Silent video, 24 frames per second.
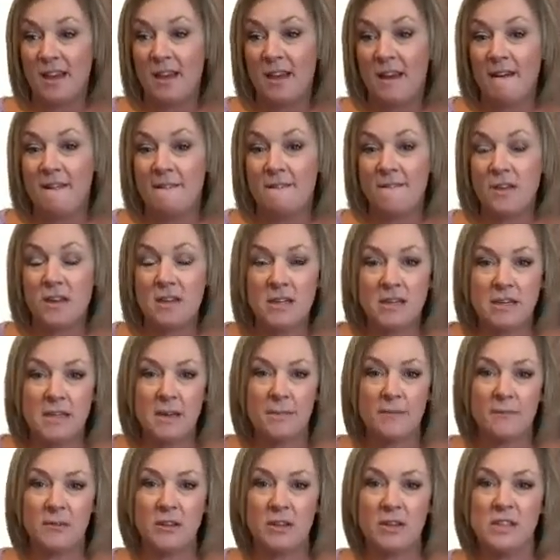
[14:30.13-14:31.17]
fun
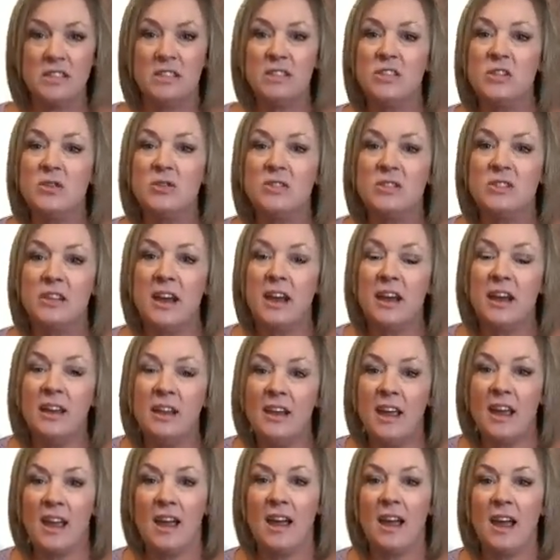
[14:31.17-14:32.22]
tip for this Tuesday,
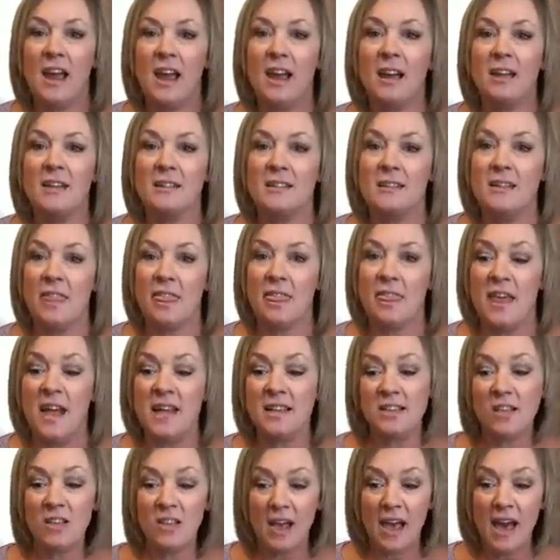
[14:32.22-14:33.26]
and that's
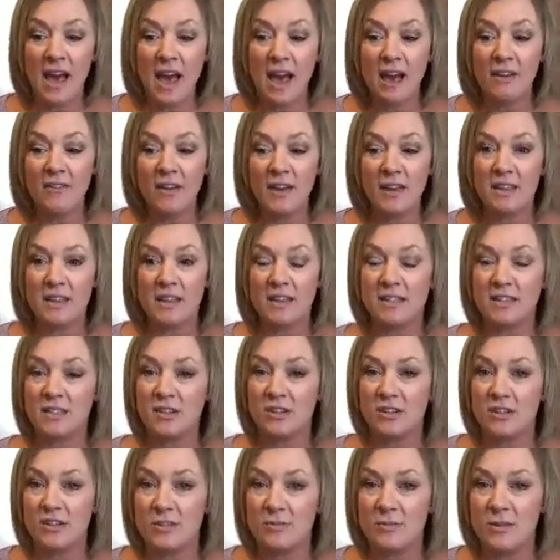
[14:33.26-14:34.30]
all I have, unless there are
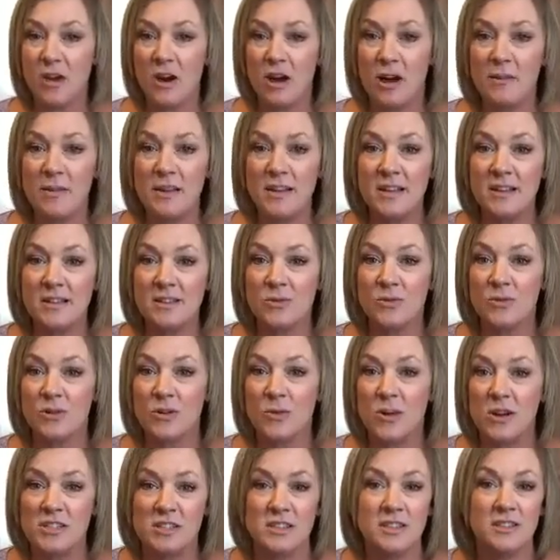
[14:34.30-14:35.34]
some comments or
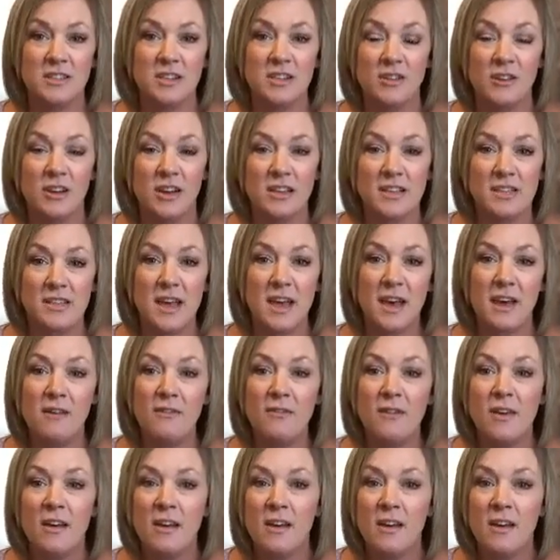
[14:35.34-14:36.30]
questions that you guys have.